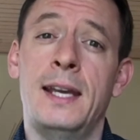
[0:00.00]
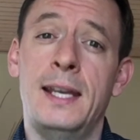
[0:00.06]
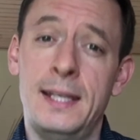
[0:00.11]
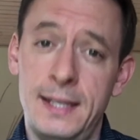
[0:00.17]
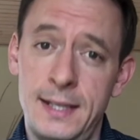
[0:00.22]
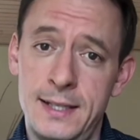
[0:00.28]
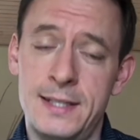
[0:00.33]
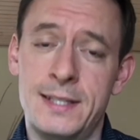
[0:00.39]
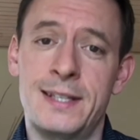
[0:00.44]

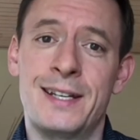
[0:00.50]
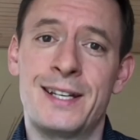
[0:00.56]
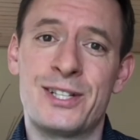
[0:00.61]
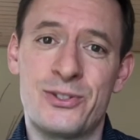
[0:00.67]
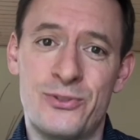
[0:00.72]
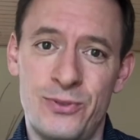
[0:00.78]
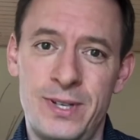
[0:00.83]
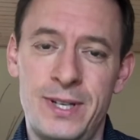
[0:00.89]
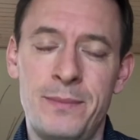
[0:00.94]
It is
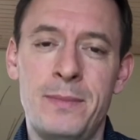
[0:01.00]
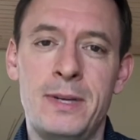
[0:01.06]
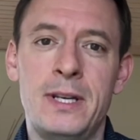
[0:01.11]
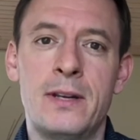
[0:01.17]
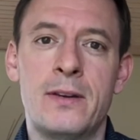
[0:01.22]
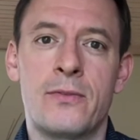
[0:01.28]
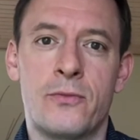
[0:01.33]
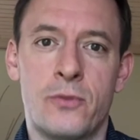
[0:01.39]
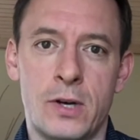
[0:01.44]

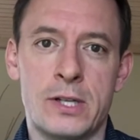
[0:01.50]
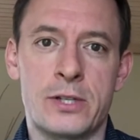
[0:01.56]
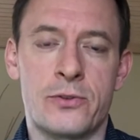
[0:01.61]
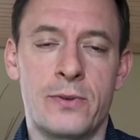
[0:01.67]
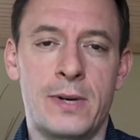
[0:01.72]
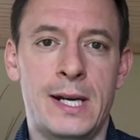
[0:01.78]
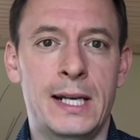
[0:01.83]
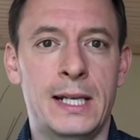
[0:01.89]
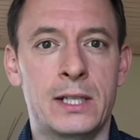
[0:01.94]
extremely
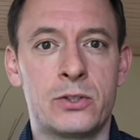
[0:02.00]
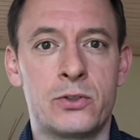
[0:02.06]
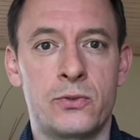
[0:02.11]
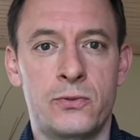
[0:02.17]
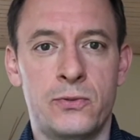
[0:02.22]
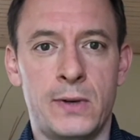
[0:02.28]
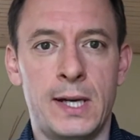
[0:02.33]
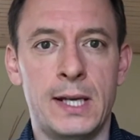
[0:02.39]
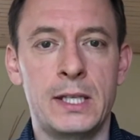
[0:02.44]
frustrating
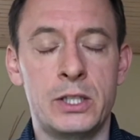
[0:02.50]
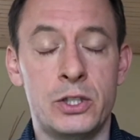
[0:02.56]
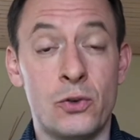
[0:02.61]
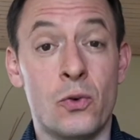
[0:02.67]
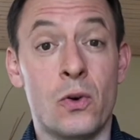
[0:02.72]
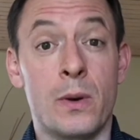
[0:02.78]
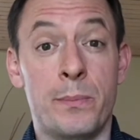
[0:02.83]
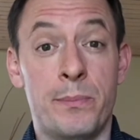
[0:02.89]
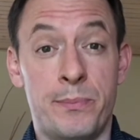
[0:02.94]
to find
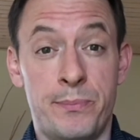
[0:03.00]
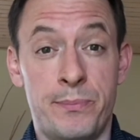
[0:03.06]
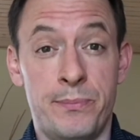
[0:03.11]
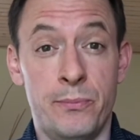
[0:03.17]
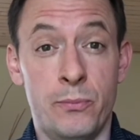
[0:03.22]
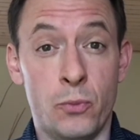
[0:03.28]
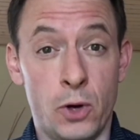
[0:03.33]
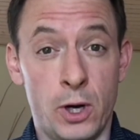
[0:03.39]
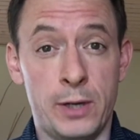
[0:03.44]
your
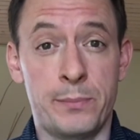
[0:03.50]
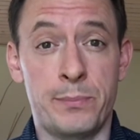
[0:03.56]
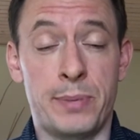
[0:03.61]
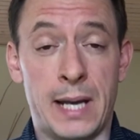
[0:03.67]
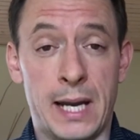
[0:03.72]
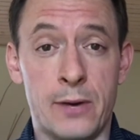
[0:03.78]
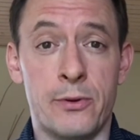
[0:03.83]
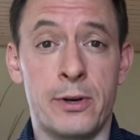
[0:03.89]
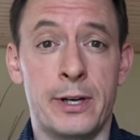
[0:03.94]
work
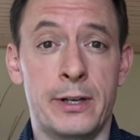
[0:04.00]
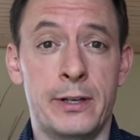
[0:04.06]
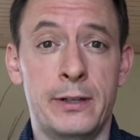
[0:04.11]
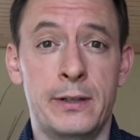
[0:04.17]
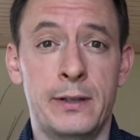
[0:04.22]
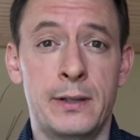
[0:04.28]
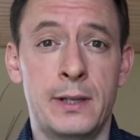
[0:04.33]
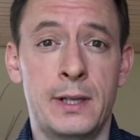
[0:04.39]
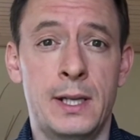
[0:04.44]

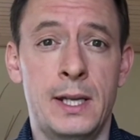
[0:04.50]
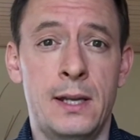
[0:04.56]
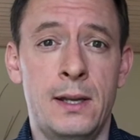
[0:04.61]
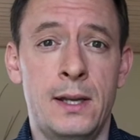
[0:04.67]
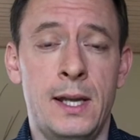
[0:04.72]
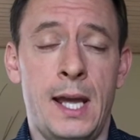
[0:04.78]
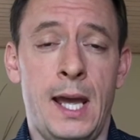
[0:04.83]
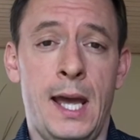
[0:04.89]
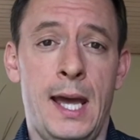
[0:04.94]
pirated,
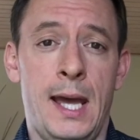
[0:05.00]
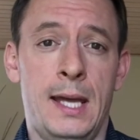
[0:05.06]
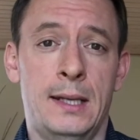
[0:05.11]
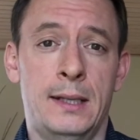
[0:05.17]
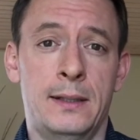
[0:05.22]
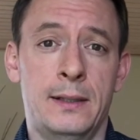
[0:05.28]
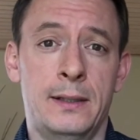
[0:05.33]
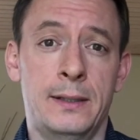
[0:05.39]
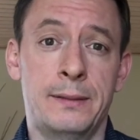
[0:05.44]

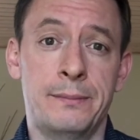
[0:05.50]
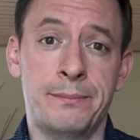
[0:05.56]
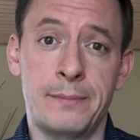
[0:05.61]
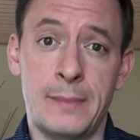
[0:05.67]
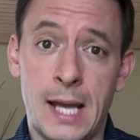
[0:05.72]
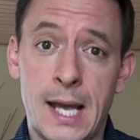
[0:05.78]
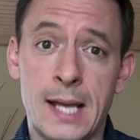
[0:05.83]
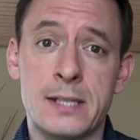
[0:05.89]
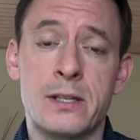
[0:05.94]
and
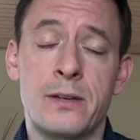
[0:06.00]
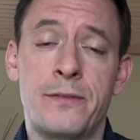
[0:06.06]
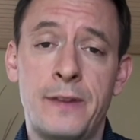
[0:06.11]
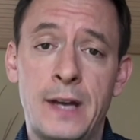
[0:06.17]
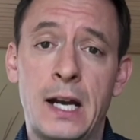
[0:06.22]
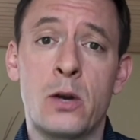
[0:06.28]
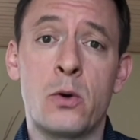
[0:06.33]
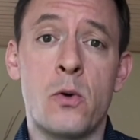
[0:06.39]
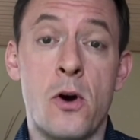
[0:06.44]
as a
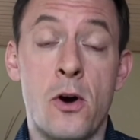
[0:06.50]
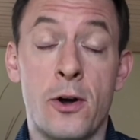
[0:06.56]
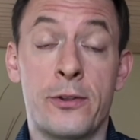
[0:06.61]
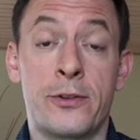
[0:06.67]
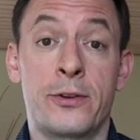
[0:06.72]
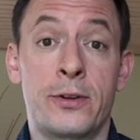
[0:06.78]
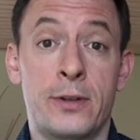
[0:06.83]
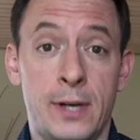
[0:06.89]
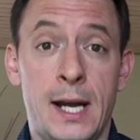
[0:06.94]
fellow
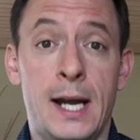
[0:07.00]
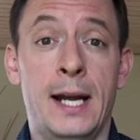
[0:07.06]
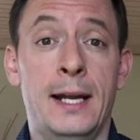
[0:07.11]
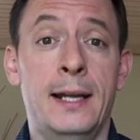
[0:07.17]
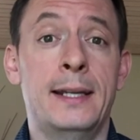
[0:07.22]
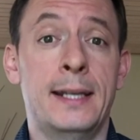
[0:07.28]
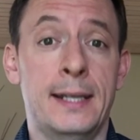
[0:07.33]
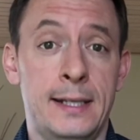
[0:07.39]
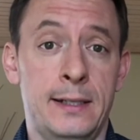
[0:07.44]
author,
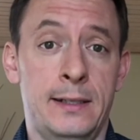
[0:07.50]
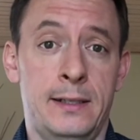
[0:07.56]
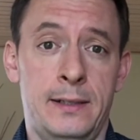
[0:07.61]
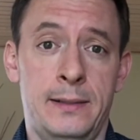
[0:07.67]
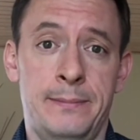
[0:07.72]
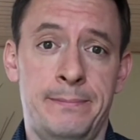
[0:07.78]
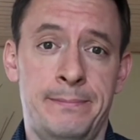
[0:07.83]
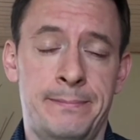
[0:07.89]
I get it.